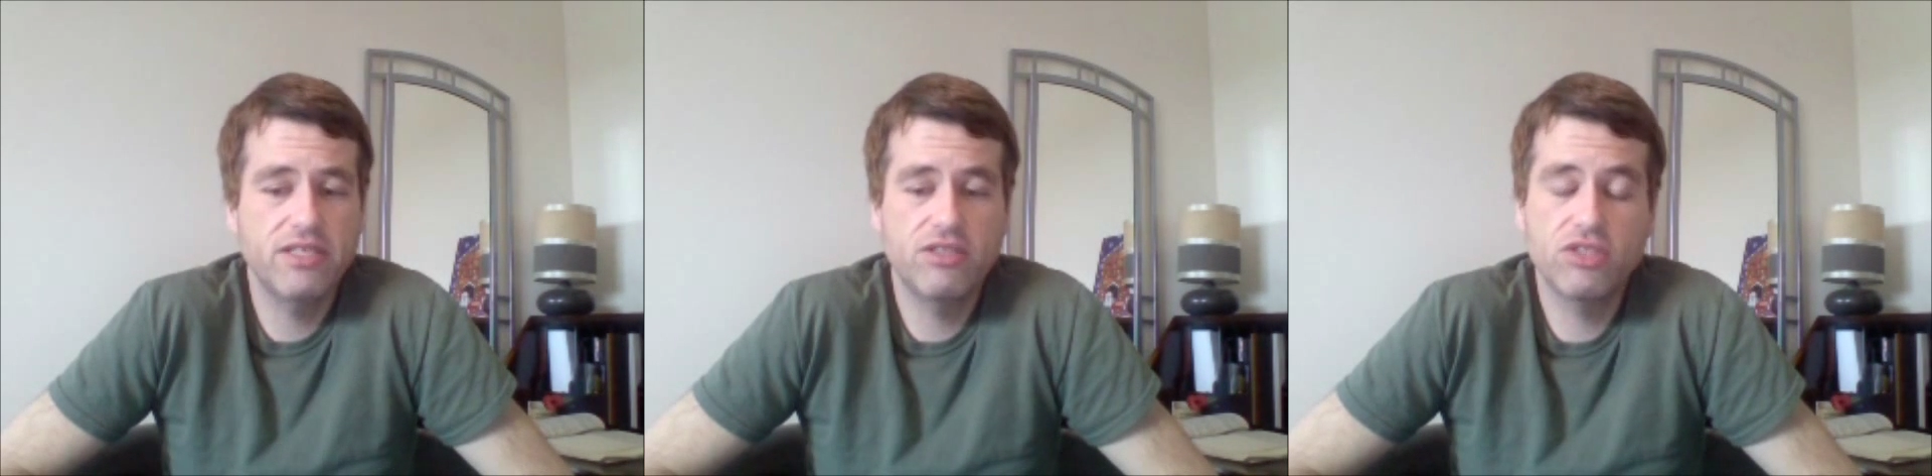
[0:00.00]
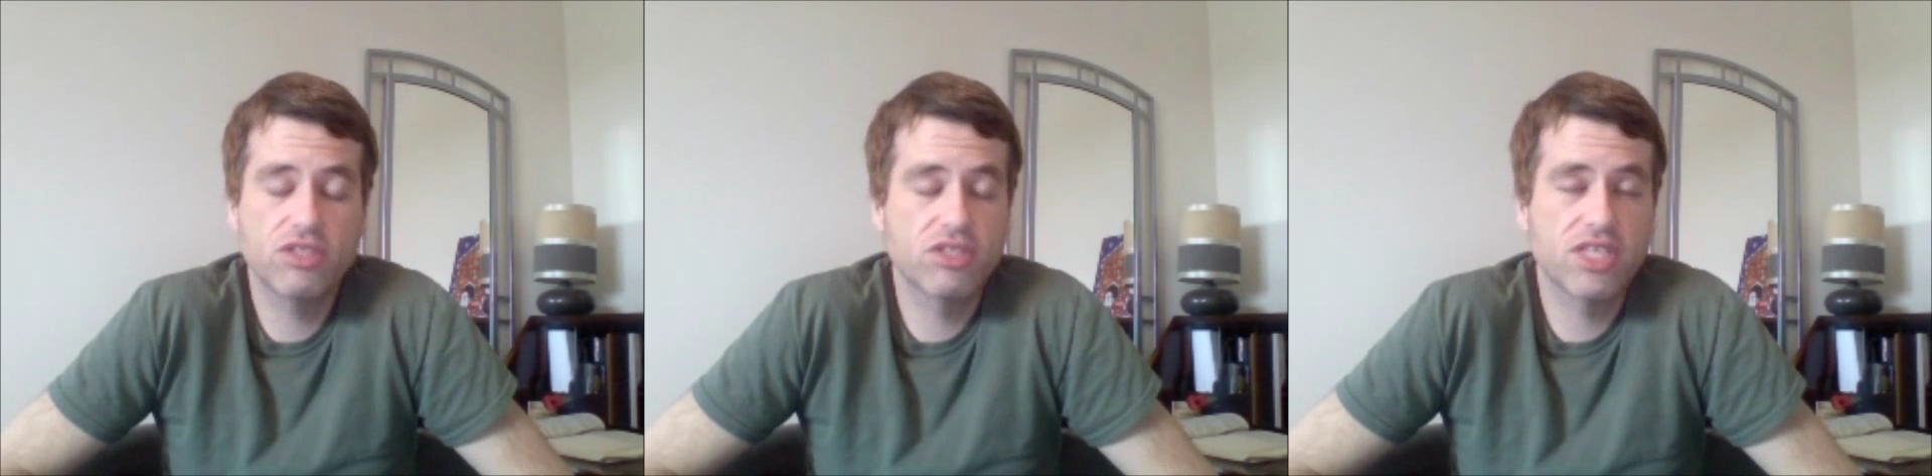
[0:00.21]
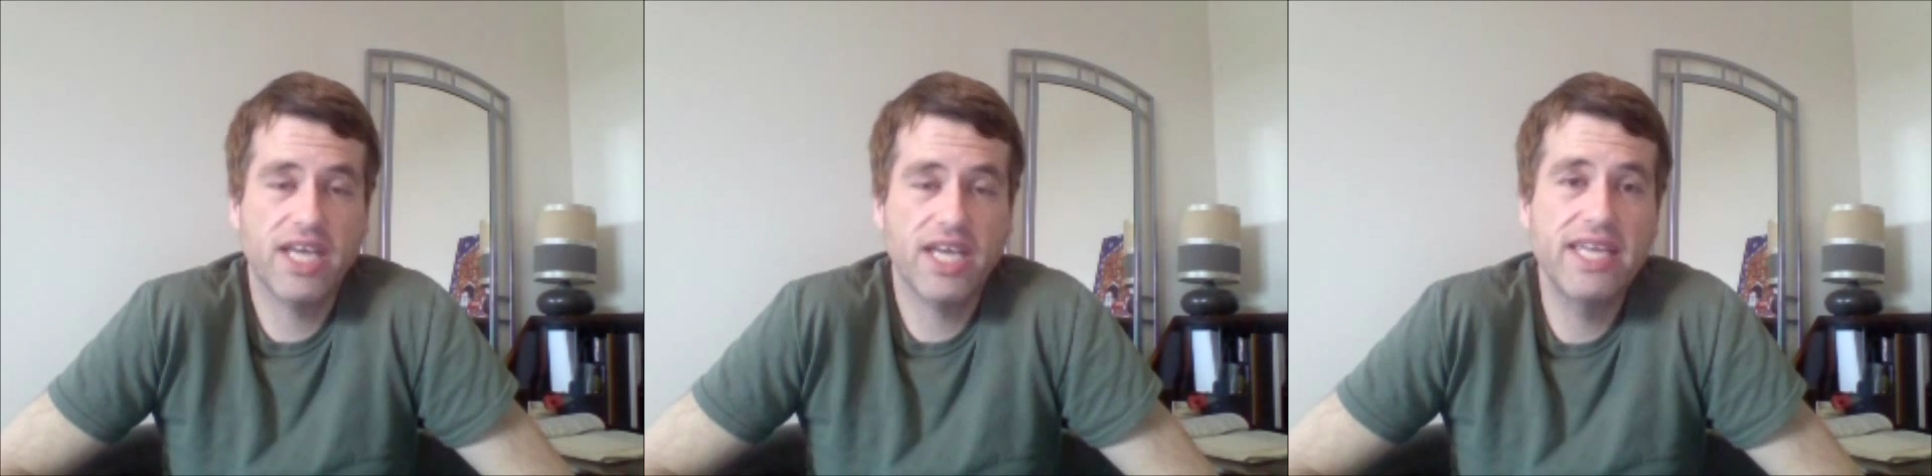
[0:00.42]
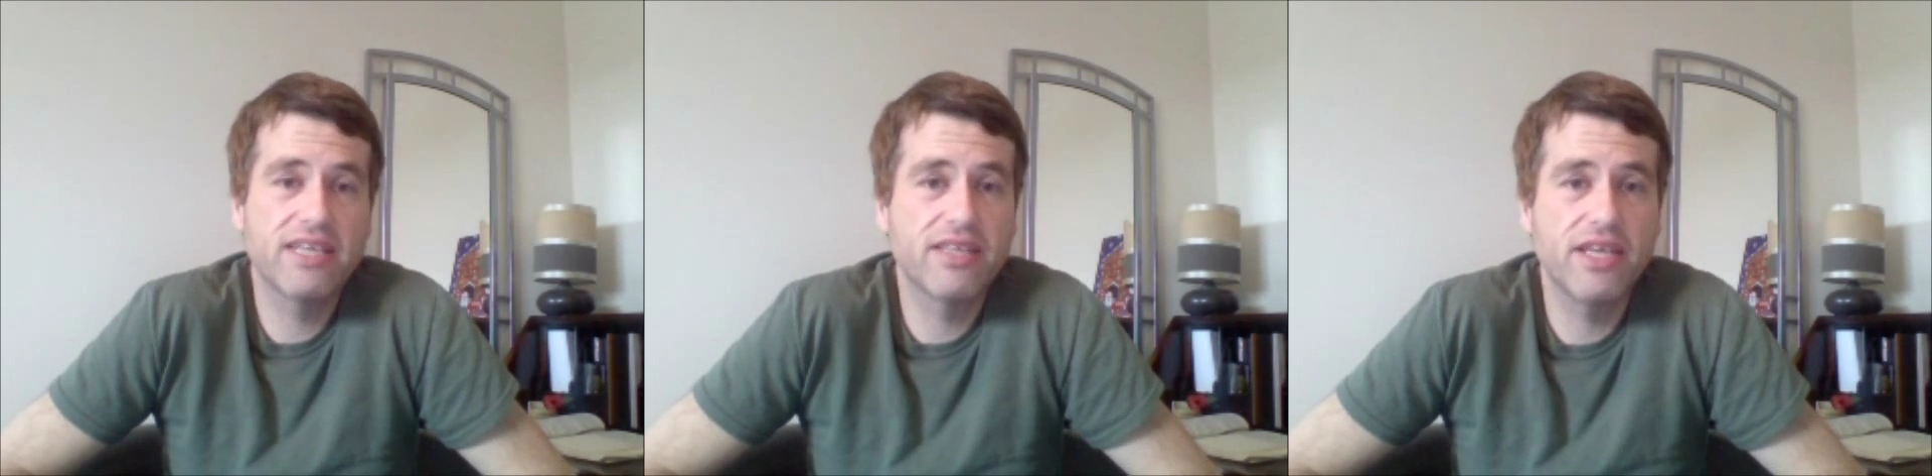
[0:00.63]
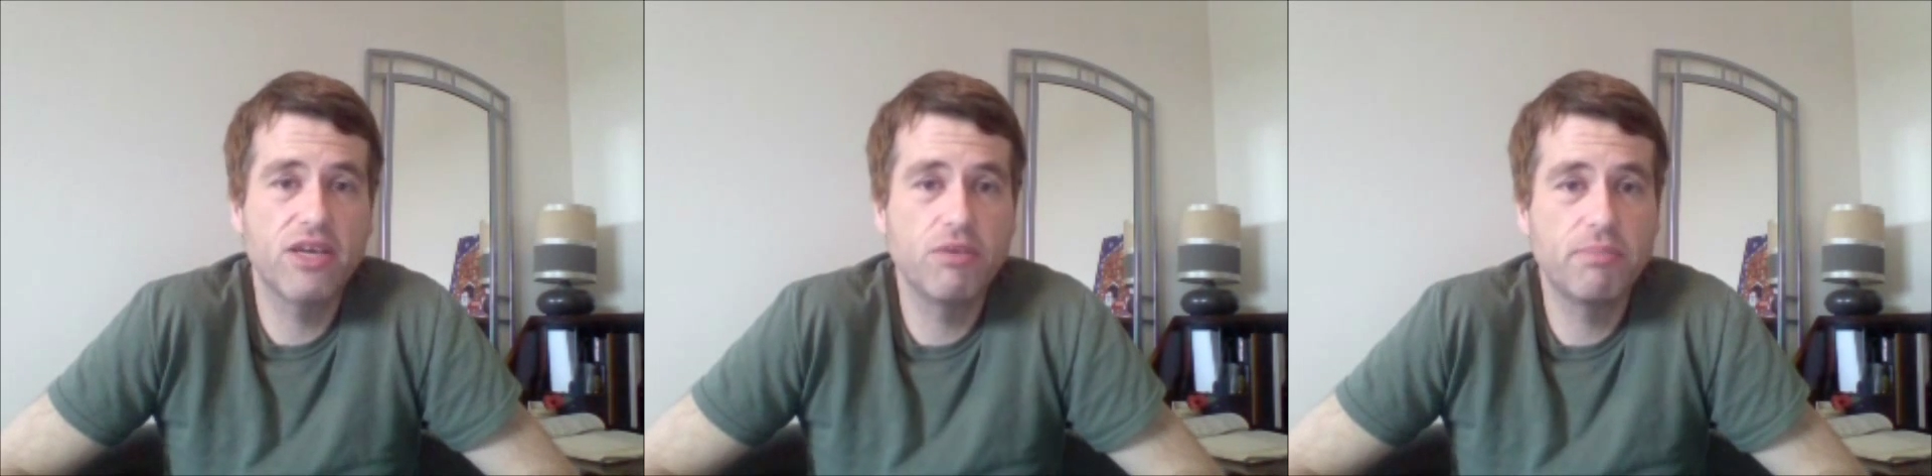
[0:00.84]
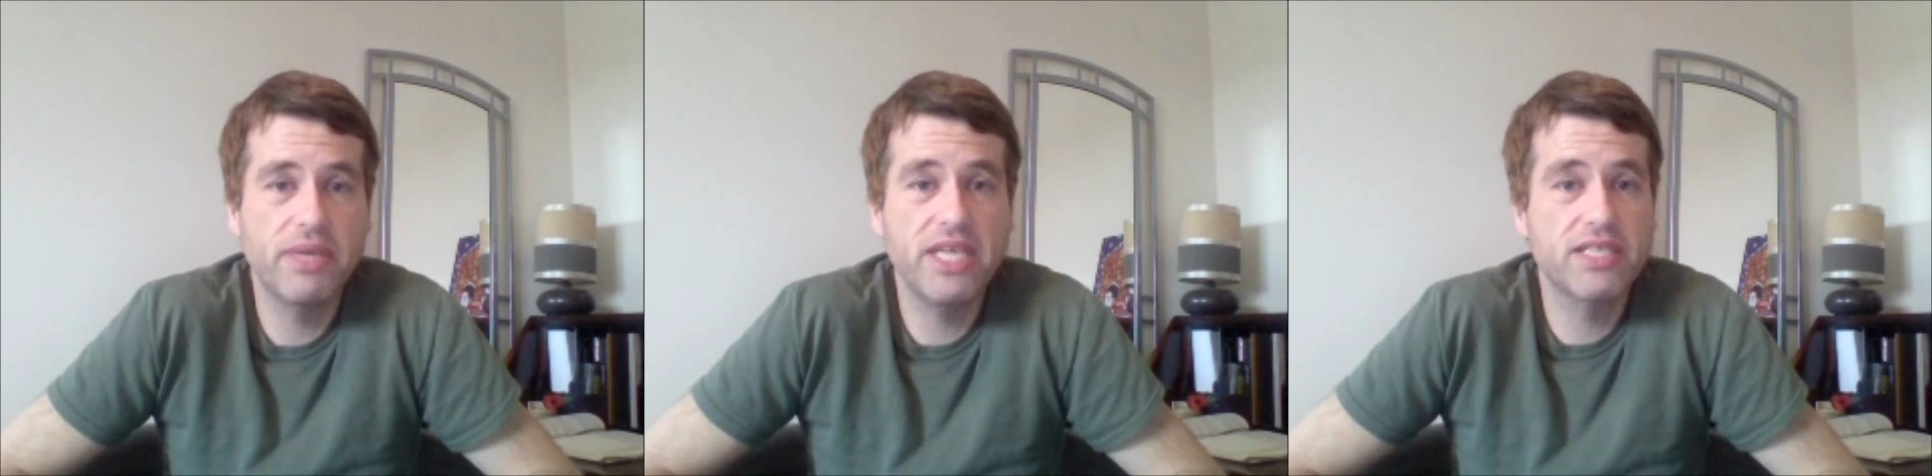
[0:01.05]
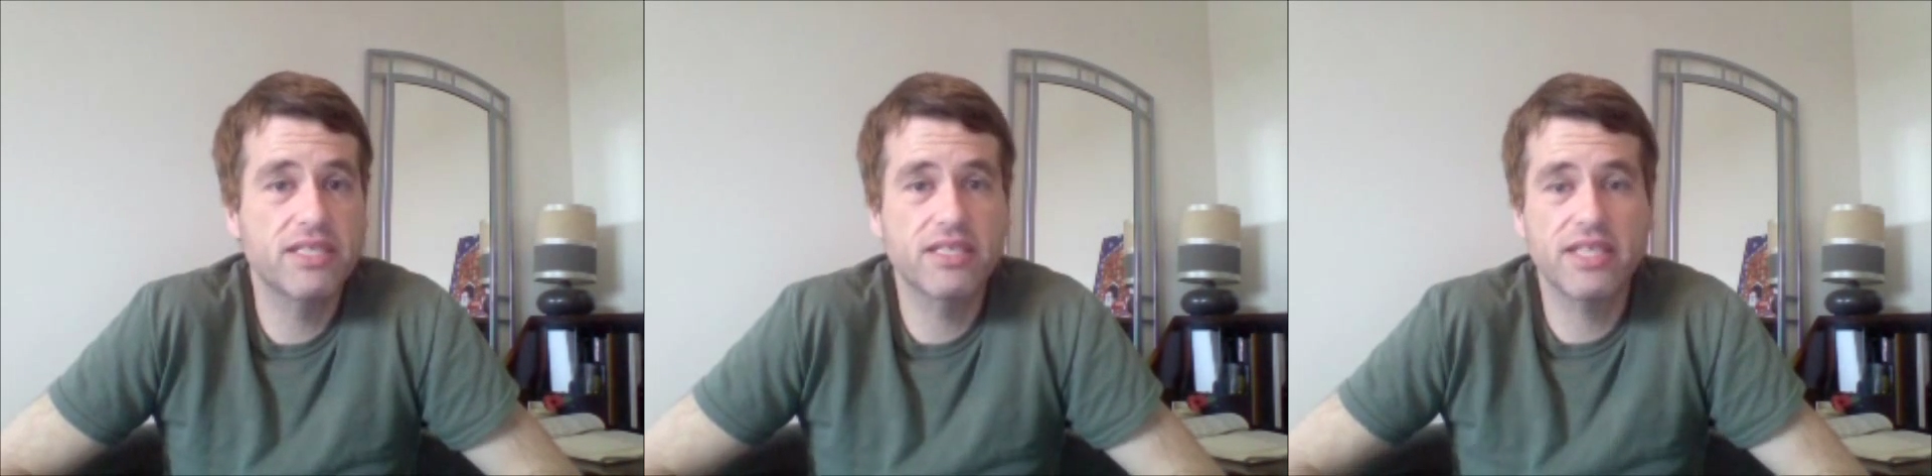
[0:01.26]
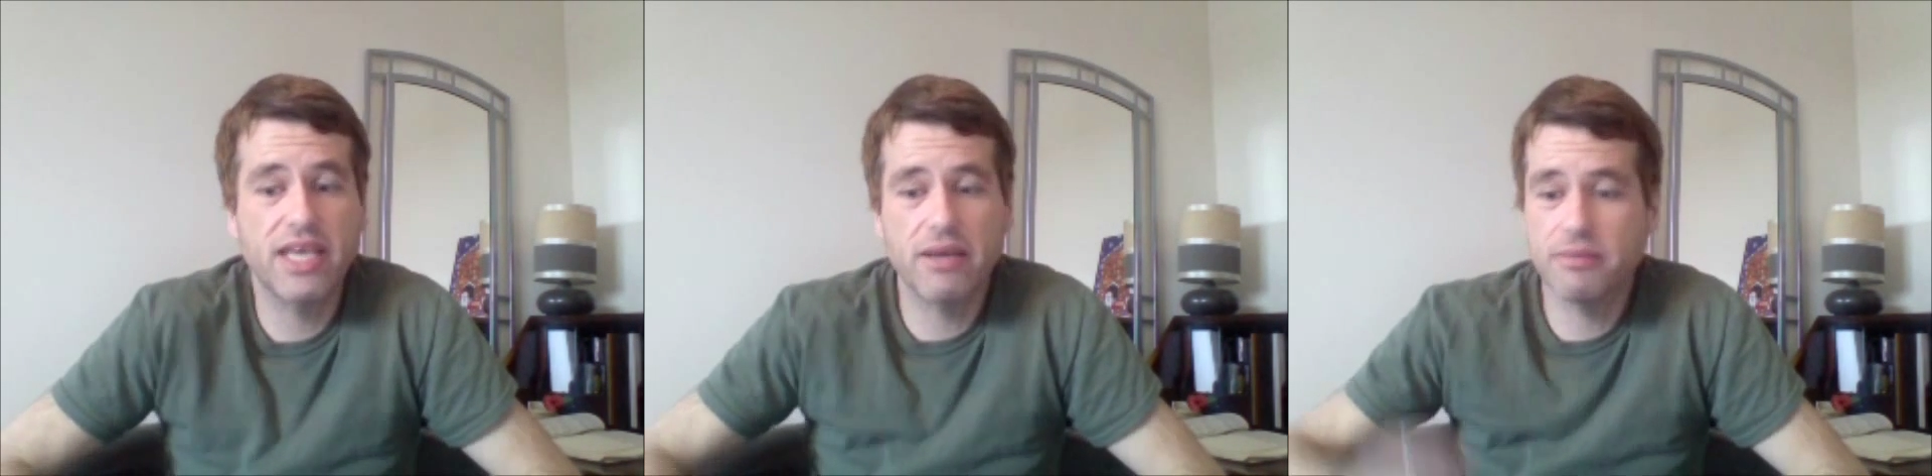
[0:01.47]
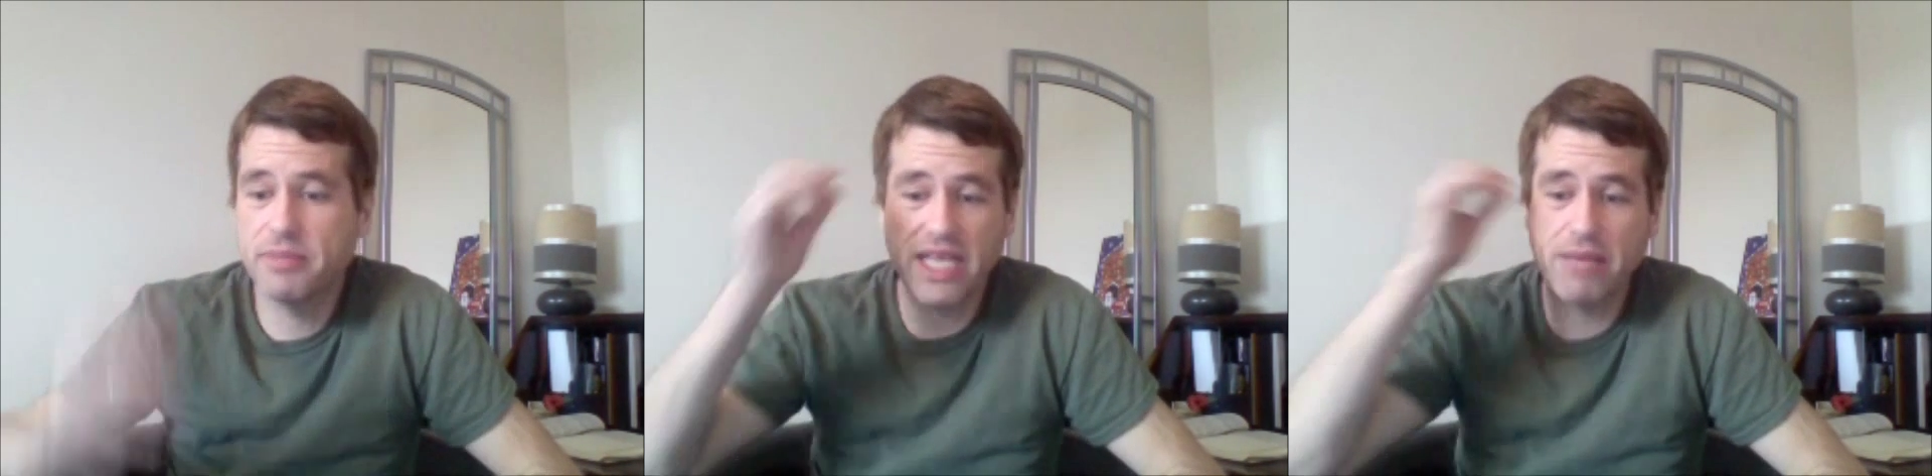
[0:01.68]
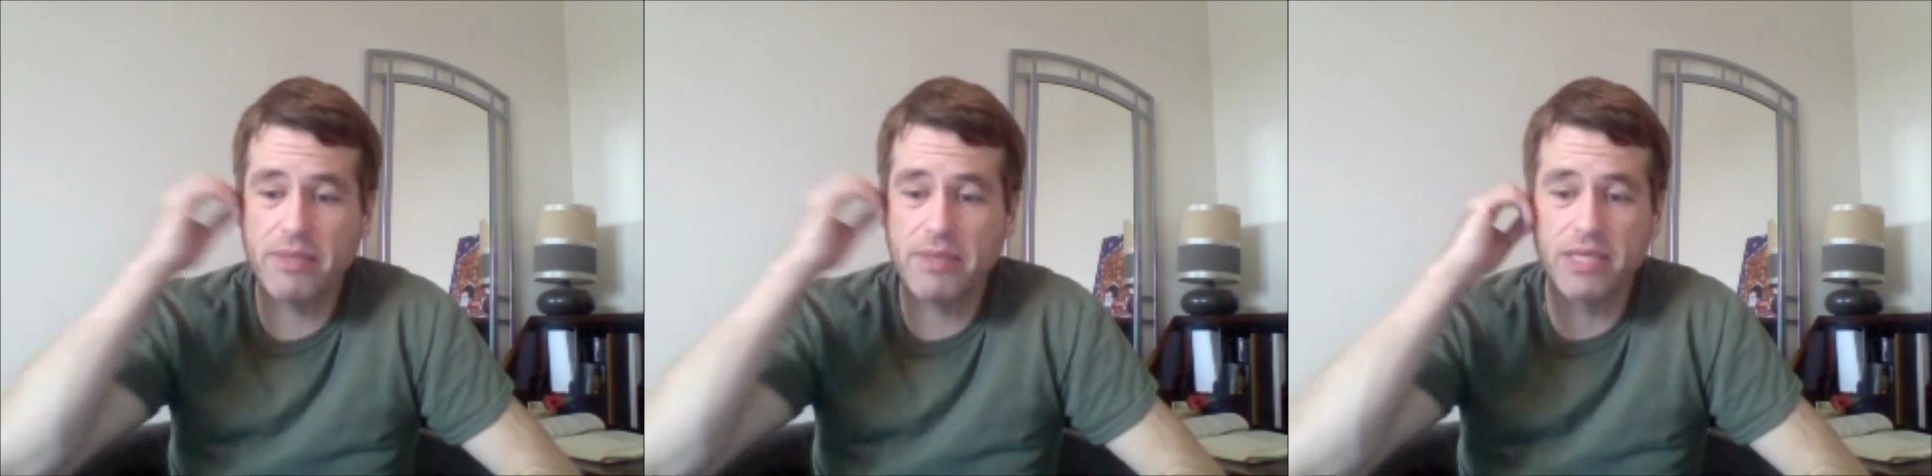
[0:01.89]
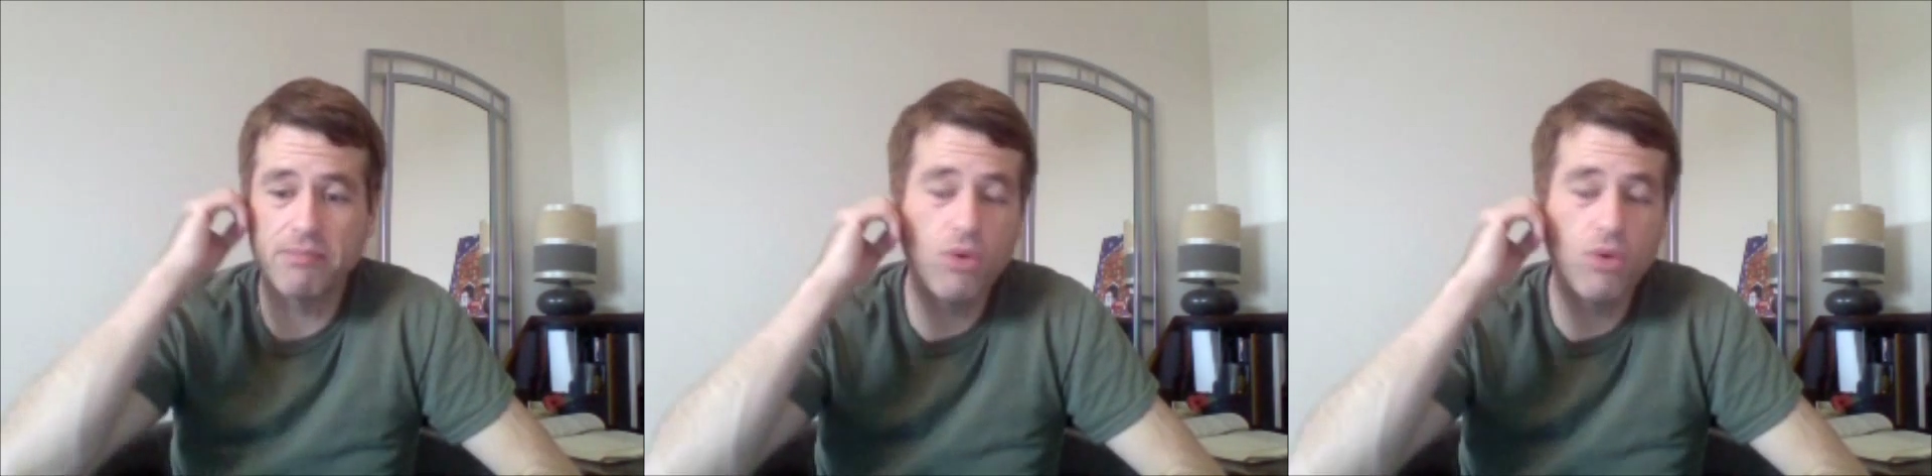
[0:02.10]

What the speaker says: you just take the obesity epidemic.